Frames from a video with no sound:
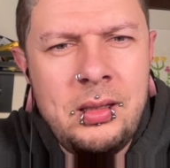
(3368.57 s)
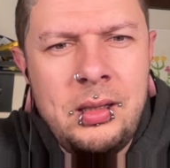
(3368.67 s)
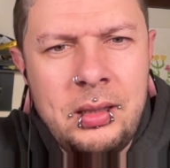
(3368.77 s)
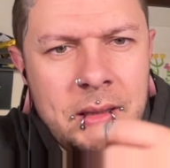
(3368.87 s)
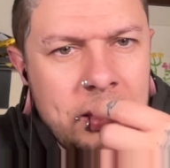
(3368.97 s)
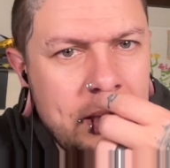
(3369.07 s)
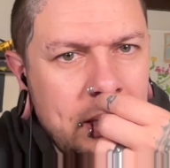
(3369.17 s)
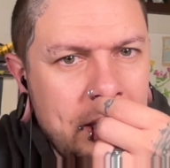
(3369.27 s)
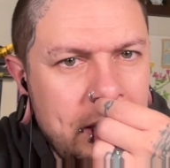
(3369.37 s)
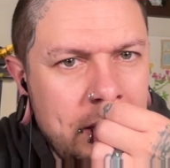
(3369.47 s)

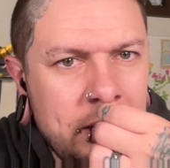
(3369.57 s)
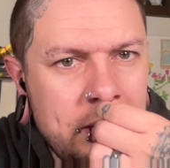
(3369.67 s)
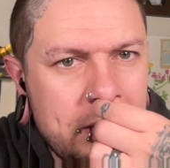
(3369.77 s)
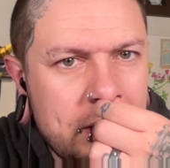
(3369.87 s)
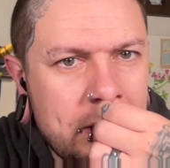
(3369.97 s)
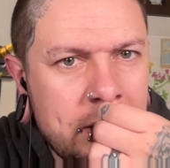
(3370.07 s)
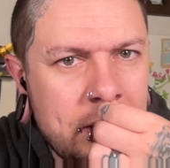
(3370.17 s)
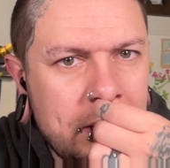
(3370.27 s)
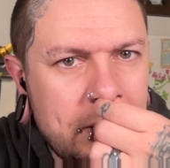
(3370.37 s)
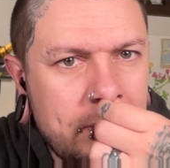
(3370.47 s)
Engage.
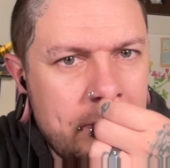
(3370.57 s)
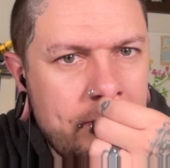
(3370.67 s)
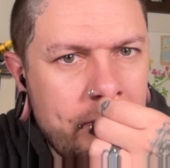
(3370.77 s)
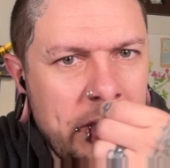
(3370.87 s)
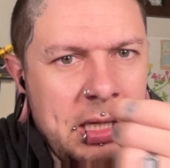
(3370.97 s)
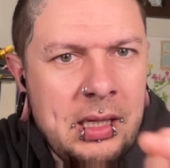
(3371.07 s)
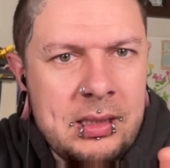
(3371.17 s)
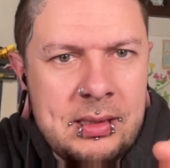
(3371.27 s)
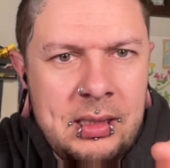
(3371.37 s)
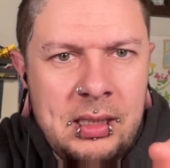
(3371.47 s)
Yeah,
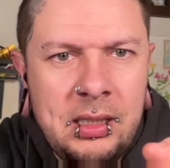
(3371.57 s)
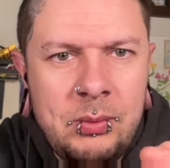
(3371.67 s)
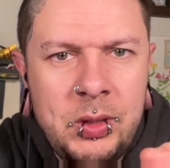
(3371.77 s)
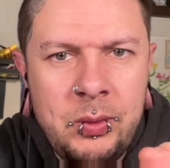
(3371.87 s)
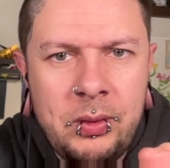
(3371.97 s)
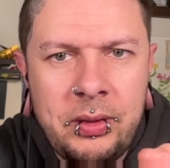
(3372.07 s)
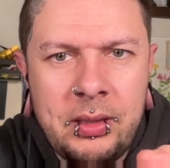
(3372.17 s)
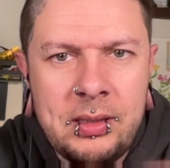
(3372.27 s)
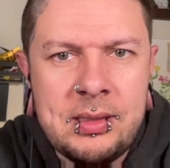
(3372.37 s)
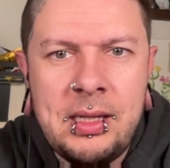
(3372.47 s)
see, I am doing
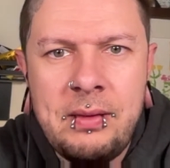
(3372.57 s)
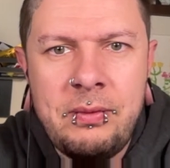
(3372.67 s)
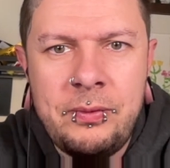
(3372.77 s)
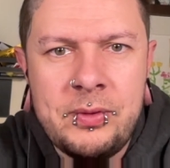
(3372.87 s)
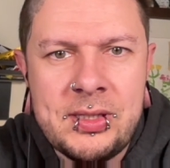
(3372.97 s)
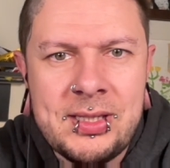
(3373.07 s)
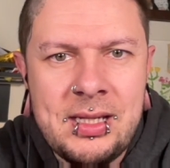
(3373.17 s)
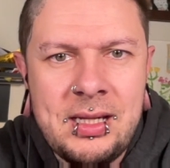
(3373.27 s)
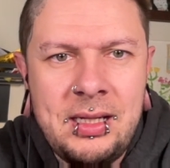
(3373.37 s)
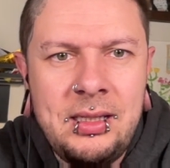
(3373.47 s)
things. I have it for
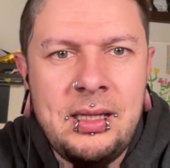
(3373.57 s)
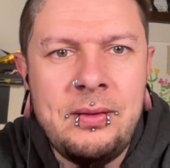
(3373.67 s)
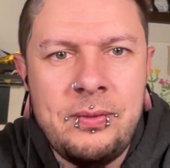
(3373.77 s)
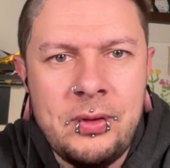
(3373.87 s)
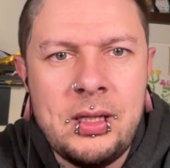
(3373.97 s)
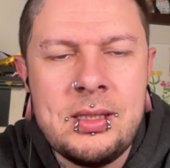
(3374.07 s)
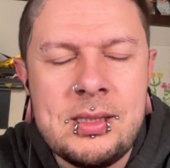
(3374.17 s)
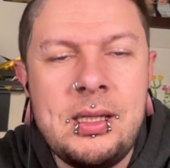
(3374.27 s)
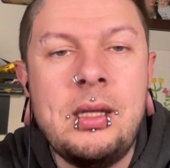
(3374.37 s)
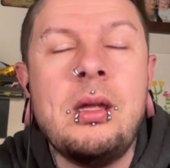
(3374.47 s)
sign and for
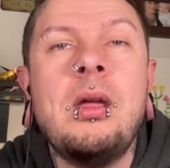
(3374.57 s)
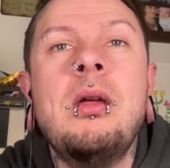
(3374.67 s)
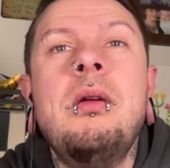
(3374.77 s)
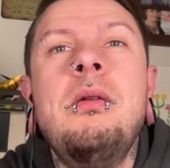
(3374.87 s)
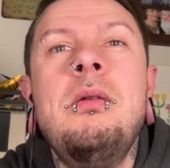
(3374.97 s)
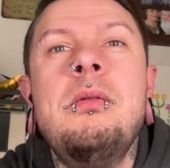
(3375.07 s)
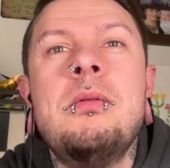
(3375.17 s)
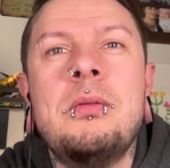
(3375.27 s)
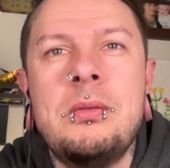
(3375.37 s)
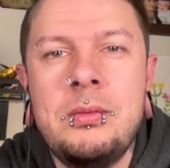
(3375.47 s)
cutscene.
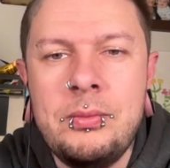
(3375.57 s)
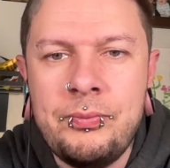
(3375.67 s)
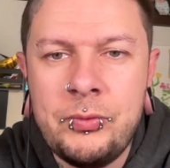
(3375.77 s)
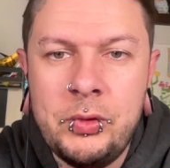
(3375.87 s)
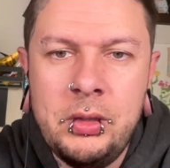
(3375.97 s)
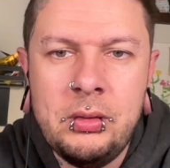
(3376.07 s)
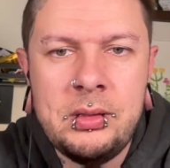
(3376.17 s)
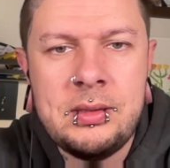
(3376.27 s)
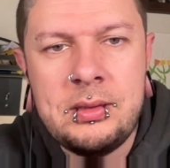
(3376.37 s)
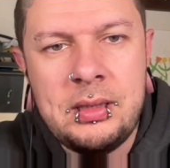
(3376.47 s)
Oh,
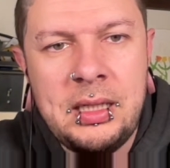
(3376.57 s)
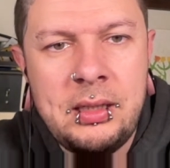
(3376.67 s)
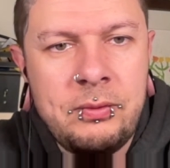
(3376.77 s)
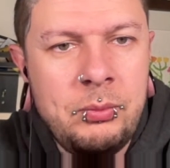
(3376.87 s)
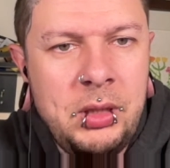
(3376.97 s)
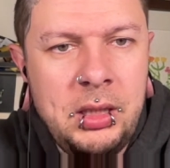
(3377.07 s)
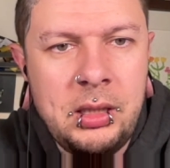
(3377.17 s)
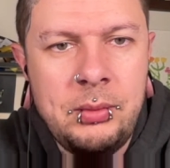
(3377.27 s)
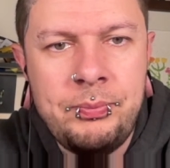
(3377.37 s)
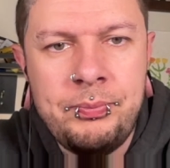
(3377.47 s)
let's add it for minigame.